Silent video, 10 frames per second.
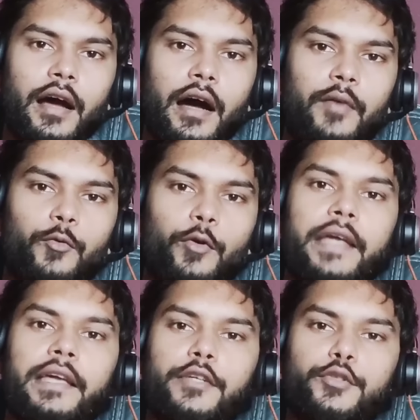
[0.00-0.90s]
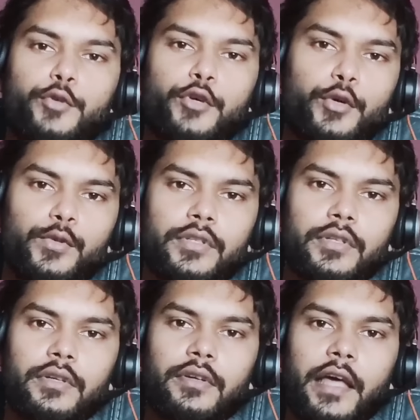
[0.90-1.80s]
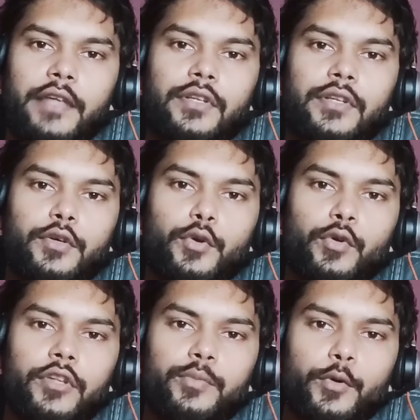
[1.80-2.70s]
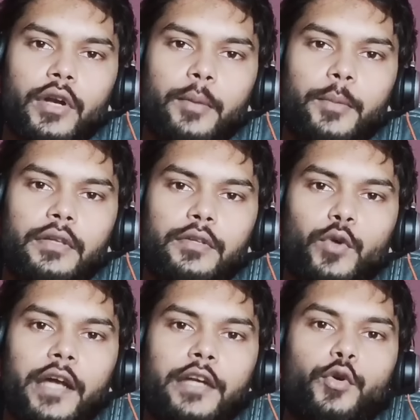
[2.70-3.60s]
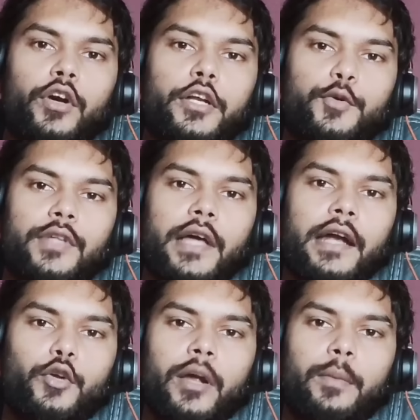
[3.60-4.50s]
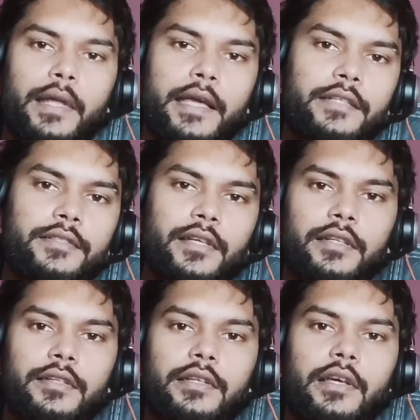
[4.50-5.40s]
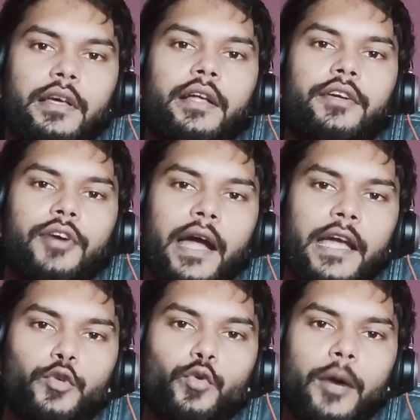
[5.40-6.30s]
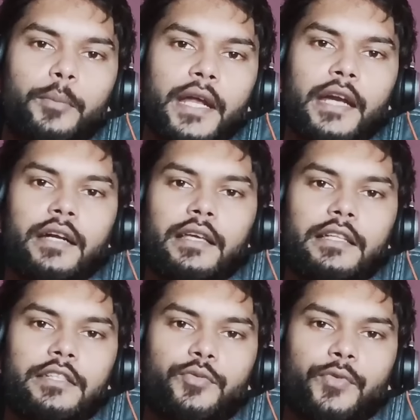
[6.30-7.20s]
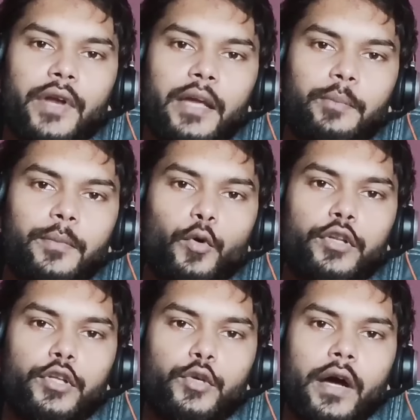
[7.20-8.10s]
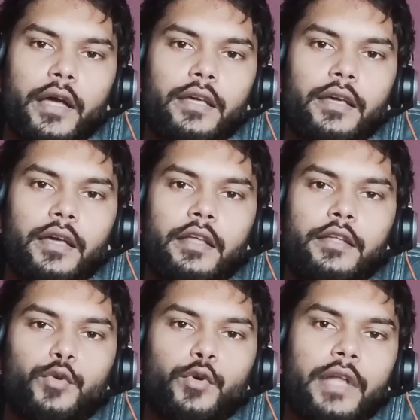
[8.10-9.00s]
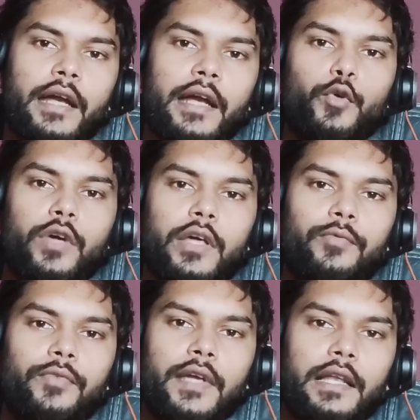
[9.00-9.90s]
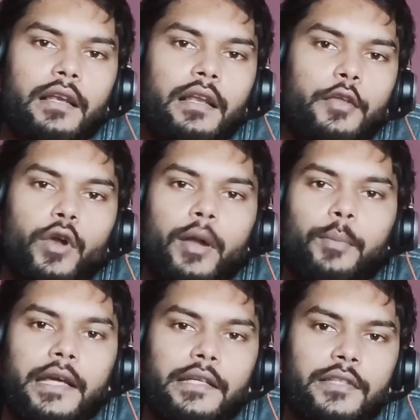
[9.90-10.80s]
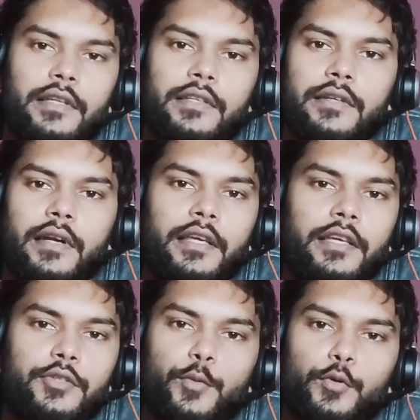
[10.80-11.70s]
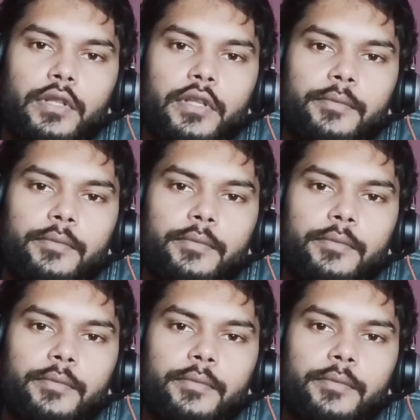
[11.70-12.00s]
why I should use asynchronous programming? So I told you that your applications try to update its frame on UI so that you can feel your application is running smoothly.